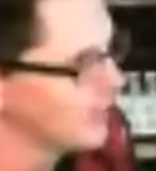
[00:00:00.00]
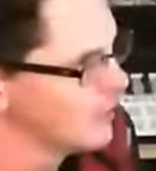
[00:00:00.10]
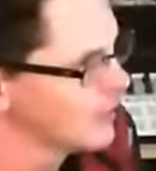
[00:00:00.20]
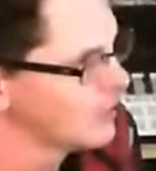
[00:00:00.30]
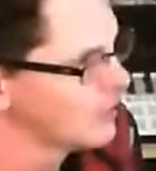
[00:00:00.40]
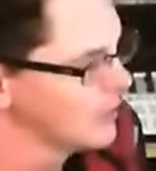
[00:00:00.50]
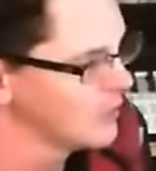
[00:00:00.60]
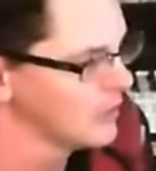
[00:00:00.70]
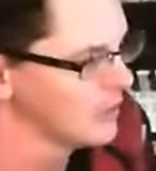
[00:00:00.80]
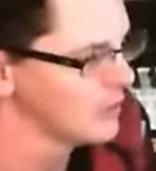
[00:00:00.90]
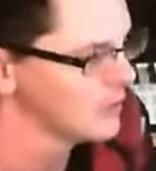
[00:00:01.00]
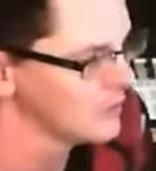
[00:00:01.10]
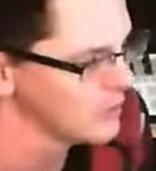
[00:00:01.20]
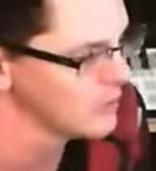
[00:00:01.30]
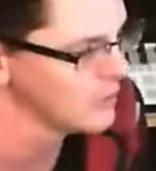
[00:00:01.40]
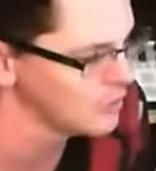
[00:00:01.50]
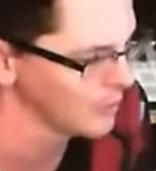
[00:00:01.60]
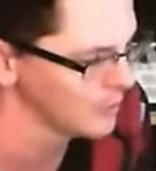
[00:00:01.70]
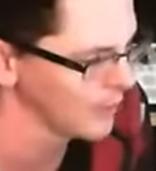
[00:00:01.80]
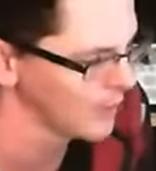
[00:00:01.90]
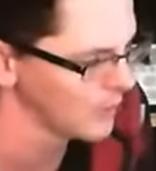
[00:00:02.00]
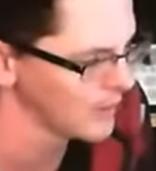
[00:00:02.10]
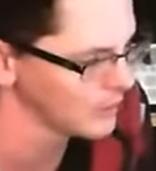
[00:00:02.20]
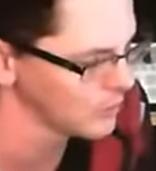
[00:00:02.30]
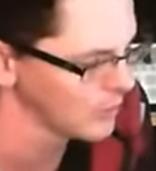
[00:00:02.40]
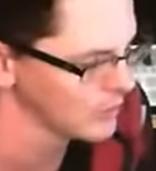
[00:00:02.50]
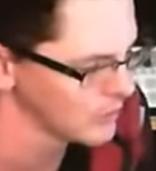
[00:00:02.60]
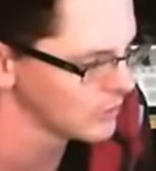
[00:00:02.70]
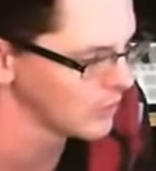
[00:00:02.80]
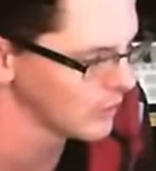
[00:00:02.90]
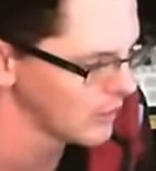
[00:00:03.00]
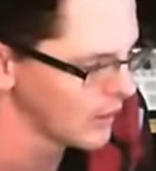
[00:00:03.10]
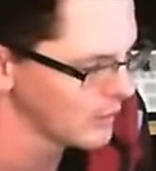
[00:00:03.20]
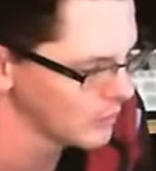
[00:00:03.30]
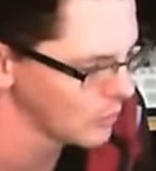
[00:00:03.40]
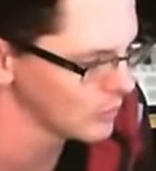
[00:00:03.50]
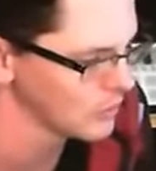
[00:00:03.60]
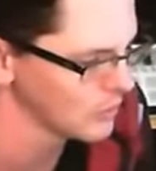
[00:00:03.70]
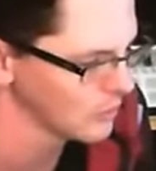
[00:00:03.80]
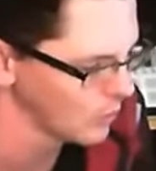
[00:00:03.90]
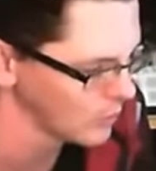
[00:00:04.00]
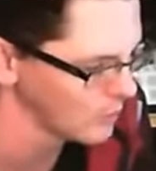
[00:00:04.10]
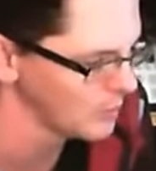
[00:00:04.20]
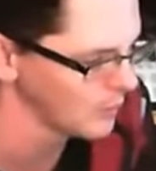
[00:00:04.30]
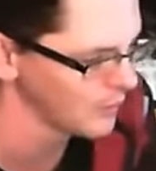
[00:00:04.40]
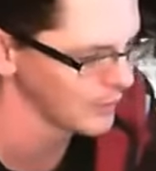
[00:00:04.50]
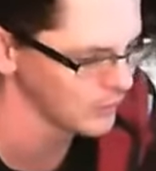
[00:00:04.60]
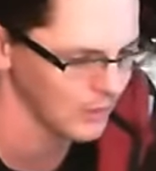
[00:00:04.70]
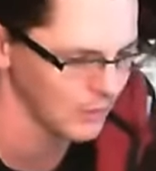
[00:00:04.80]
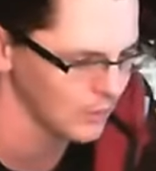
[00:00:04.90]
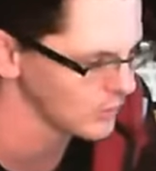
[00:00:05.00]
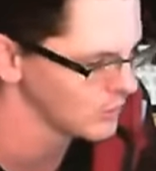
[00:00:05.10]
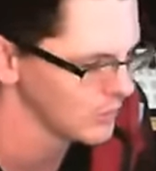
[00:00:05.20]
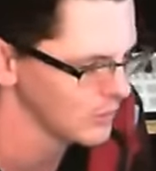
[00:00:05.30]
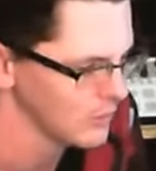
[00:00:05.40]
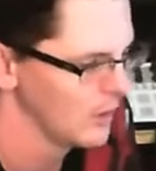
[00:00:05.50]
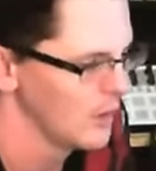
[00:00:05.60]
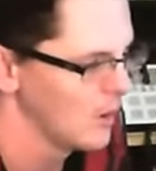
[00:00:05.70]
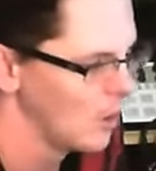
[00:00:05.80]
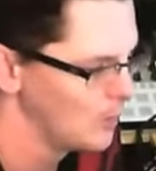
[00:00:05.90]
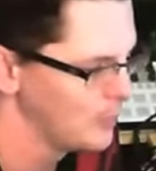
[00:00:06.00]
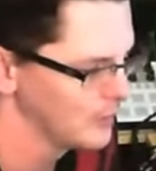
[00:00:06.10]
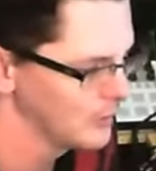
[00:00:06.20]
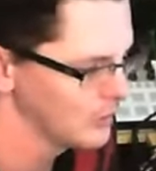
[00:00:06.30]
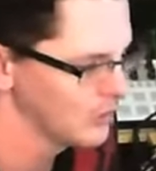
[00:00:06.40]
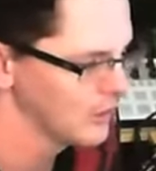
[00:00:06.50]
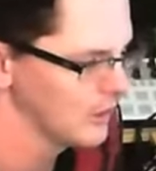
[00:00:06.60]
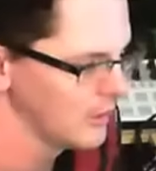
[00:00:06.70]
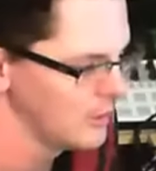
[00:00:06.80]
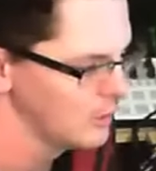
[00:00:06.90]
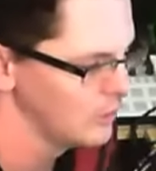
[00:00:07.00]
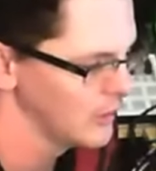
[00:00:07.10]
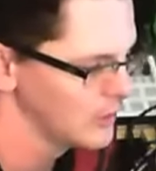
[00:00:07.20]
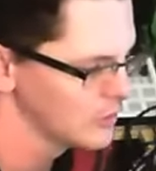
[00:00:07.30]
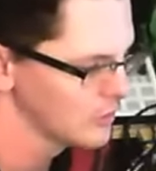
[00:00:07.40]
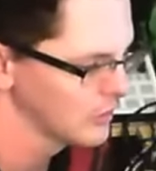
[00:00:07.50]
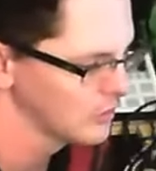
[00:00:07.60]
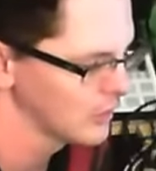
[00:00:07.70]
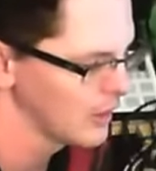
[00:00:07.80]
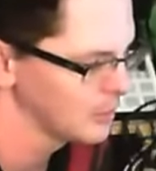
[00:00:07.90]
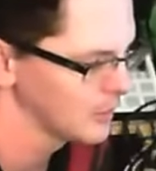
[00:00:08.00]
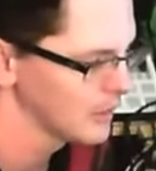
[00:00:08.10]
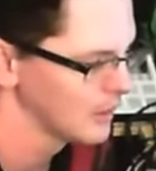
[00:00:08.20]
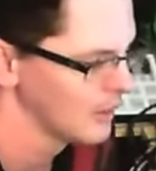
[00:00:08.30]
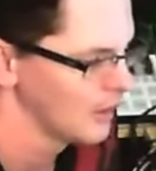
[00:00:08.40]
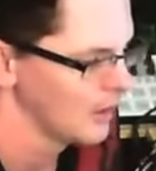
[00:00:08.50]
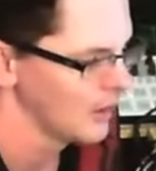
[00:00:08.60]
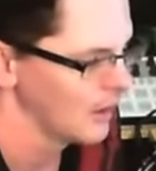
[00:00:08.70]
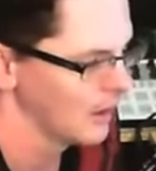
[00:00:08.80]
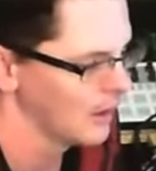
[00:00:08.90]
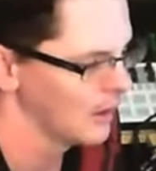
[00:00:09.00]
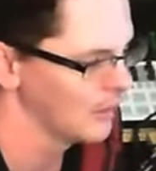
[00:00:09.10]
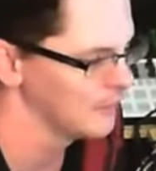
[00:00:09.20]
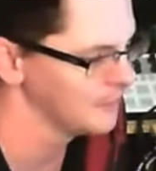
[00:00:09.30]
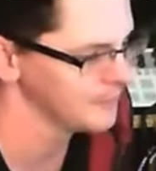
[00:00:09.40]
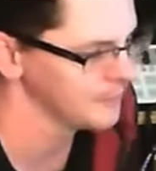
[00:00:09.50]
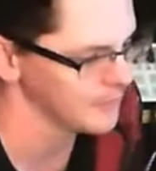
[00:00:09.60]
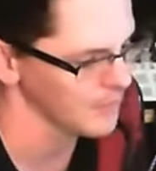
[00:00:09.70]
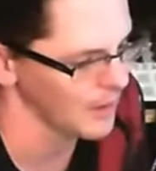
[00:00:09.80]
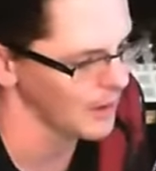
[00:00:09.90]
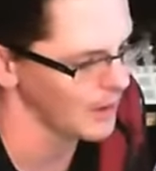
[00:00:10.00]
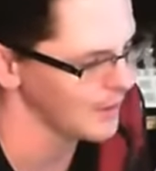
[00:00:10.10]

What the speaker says: looking to jump right away towards is I'm gonna head towards the Roland booth as I always do, hoping to see a new interesting sampler. Um, and